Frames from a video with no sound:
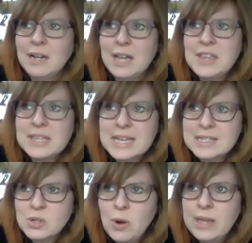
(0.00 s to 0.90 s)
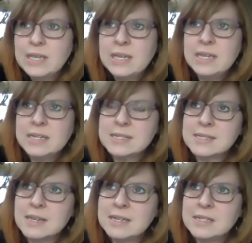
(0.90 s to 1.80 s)
I think that's quite key,
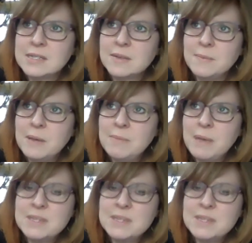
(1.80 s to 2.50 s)
is maybe